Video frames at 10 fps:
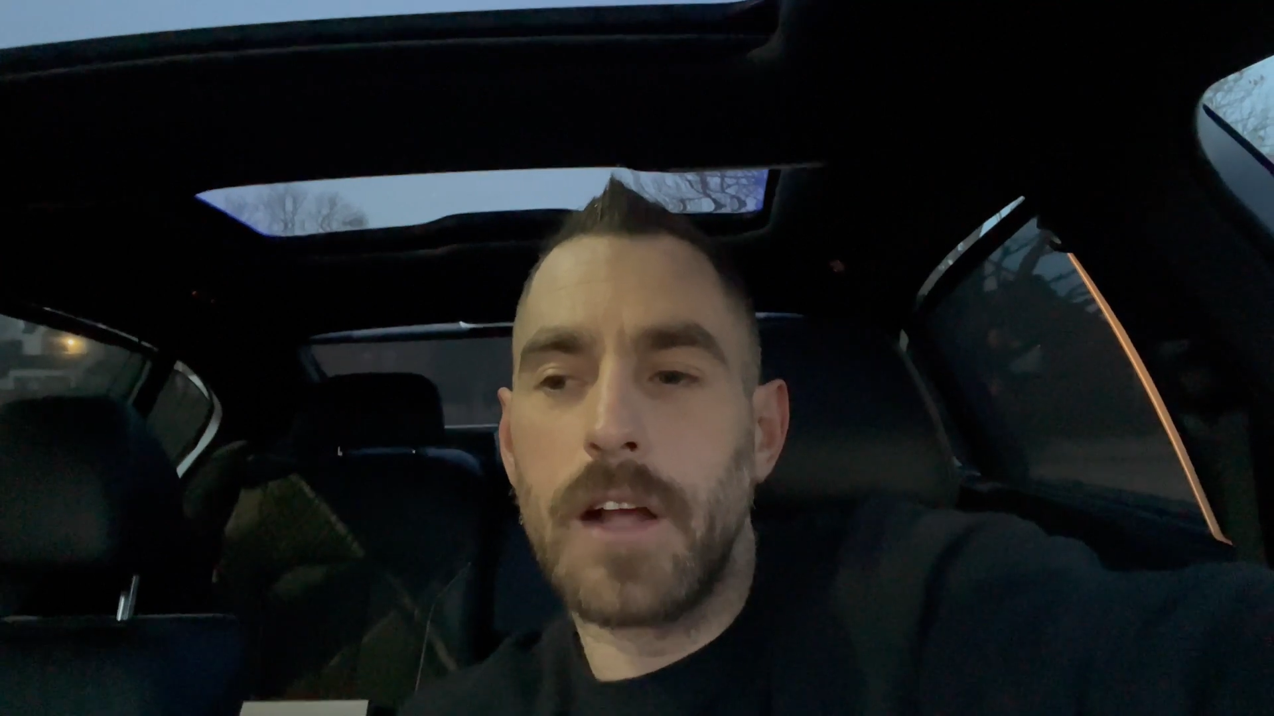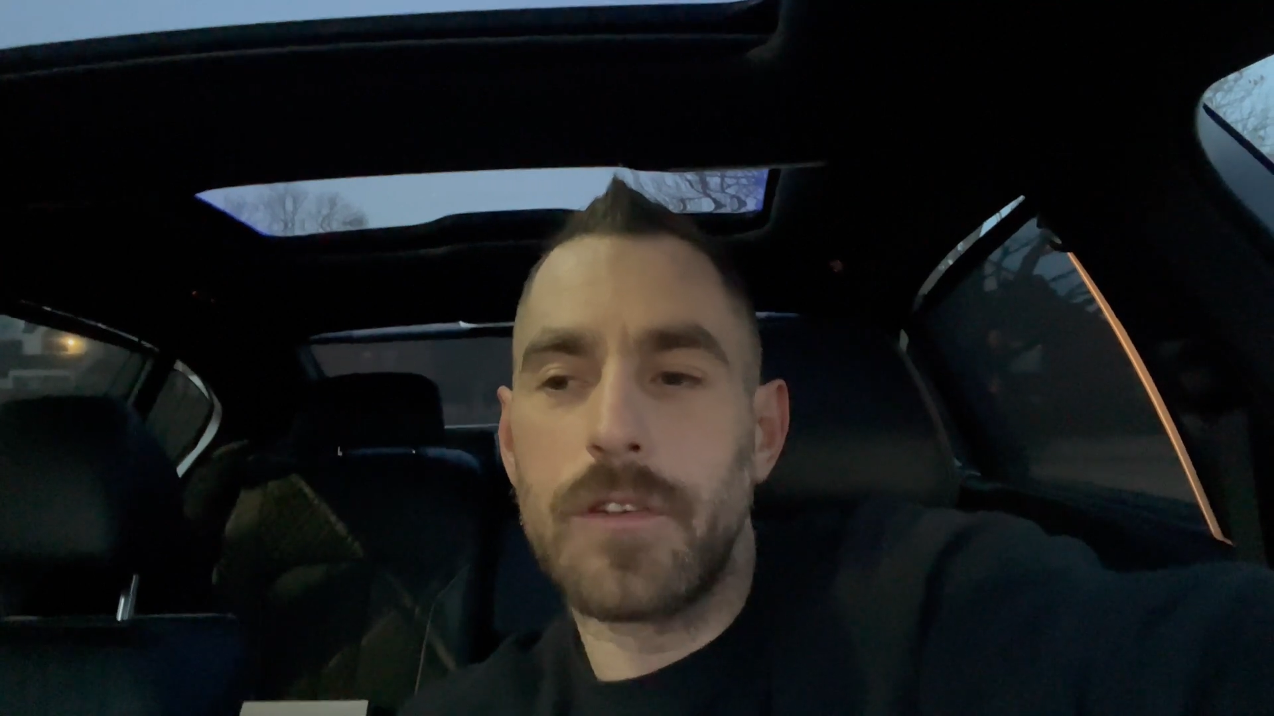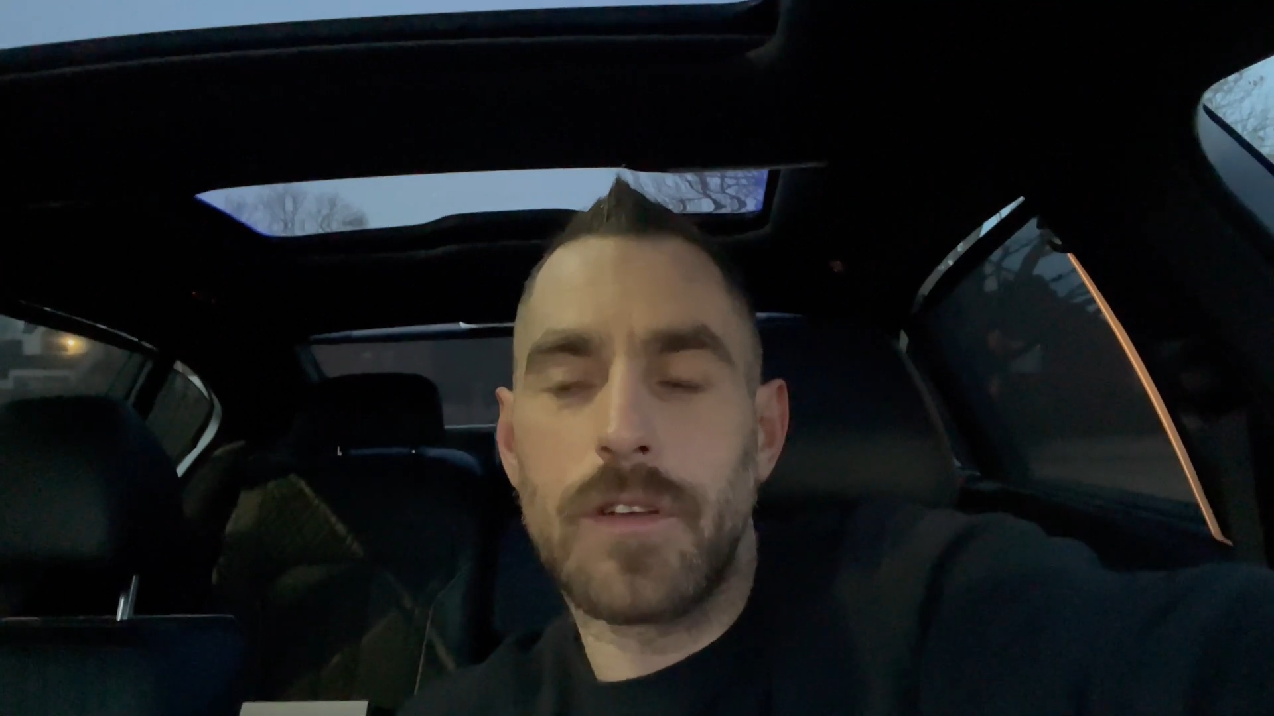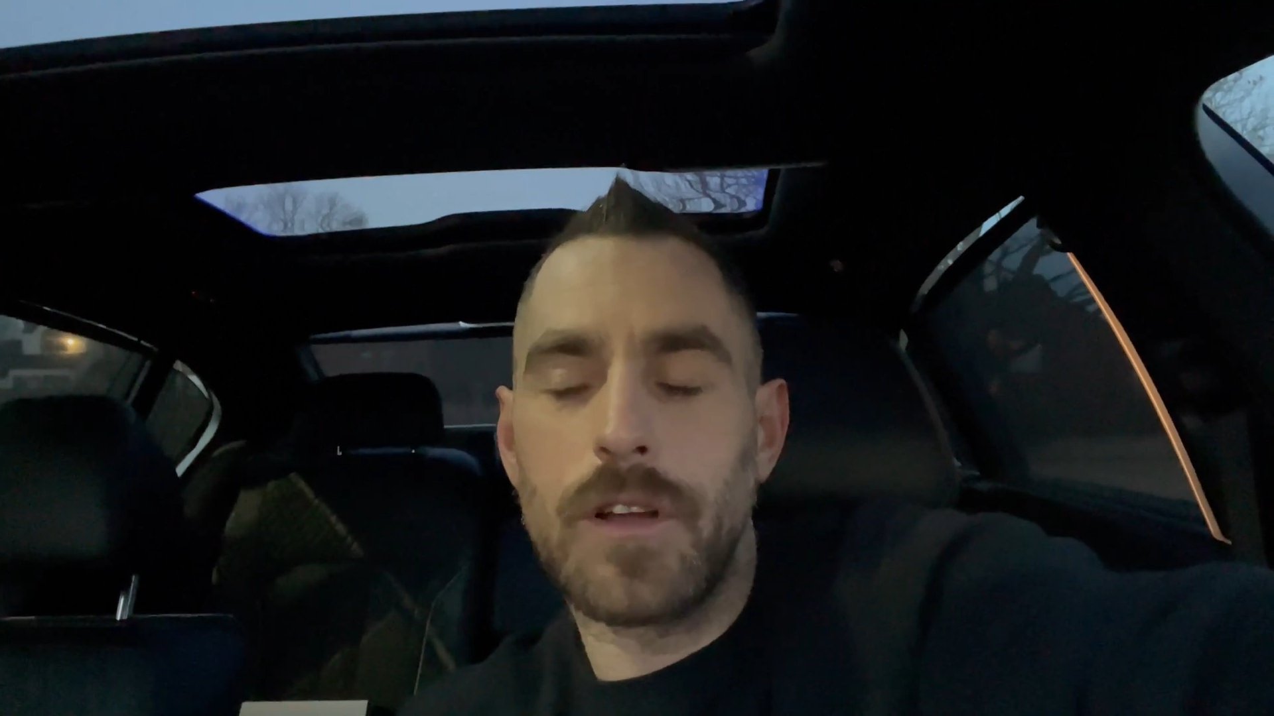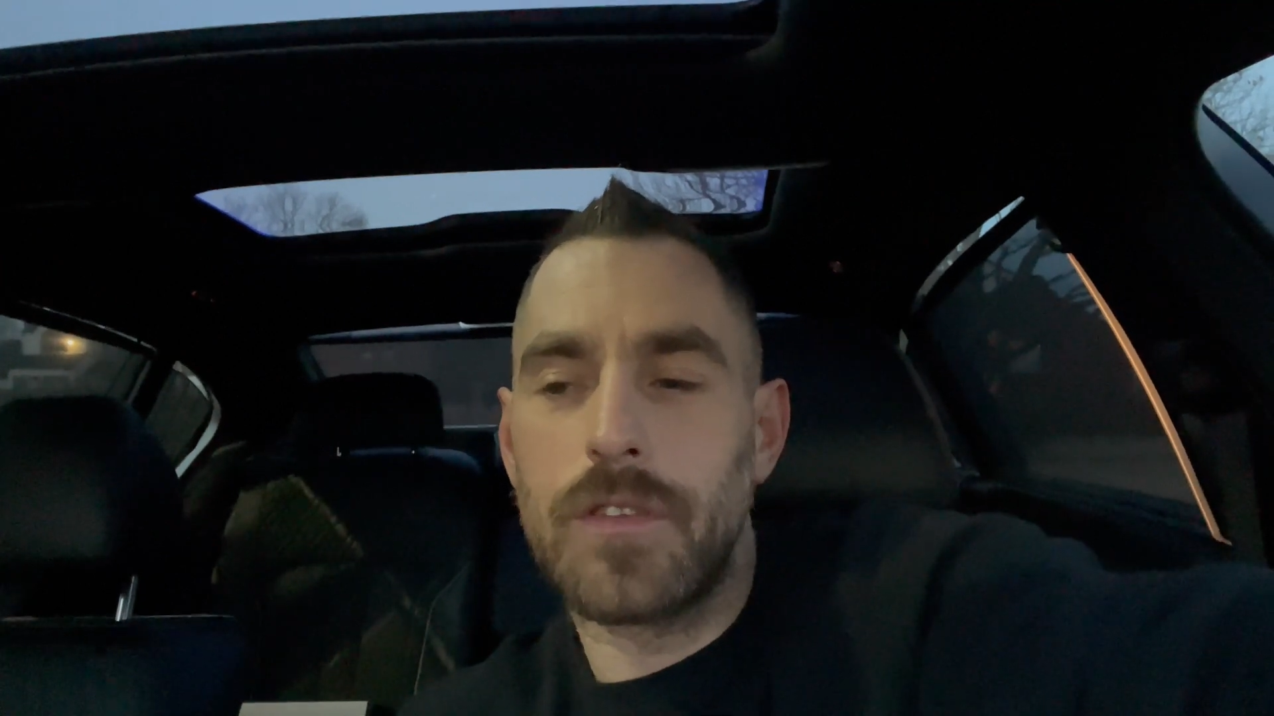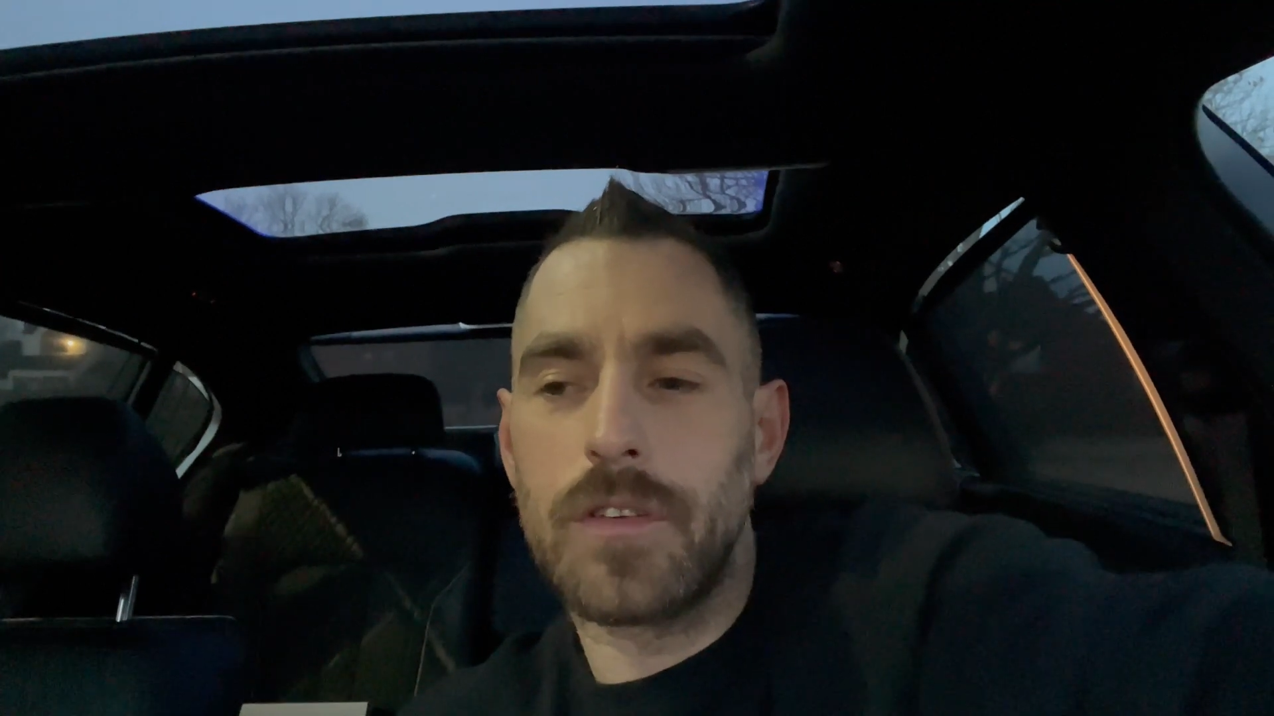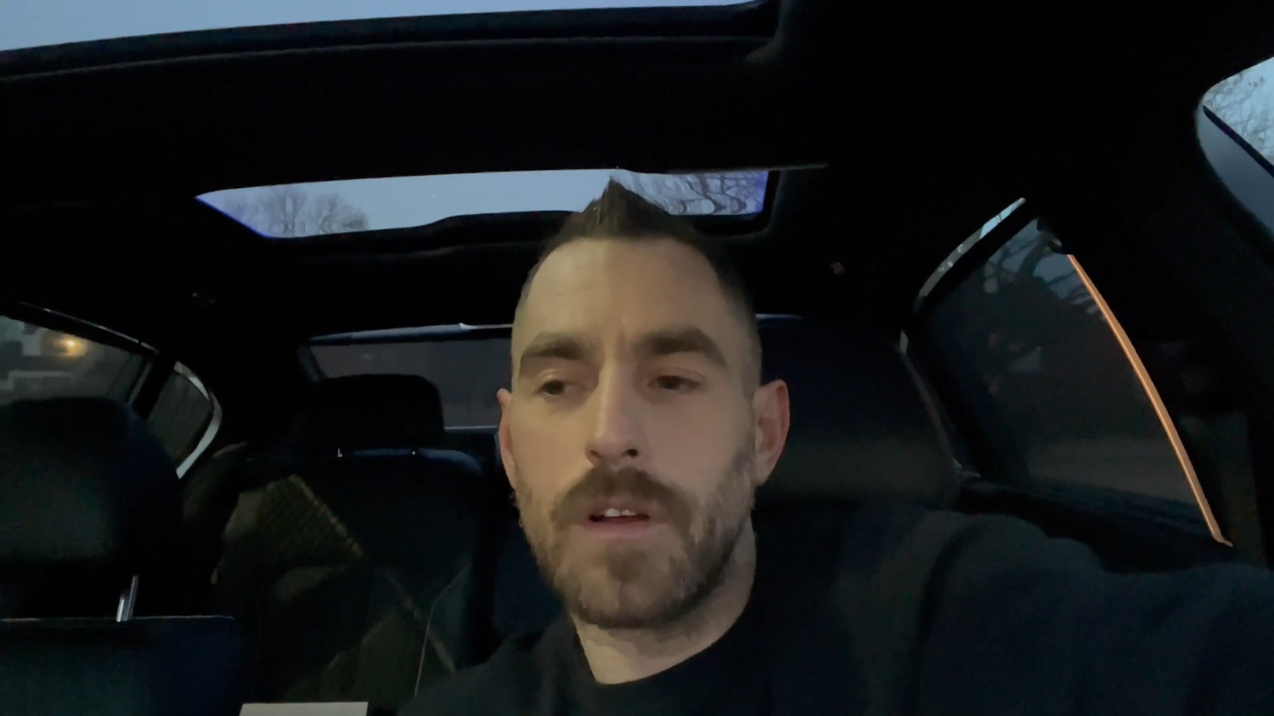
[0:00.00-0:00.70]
I said,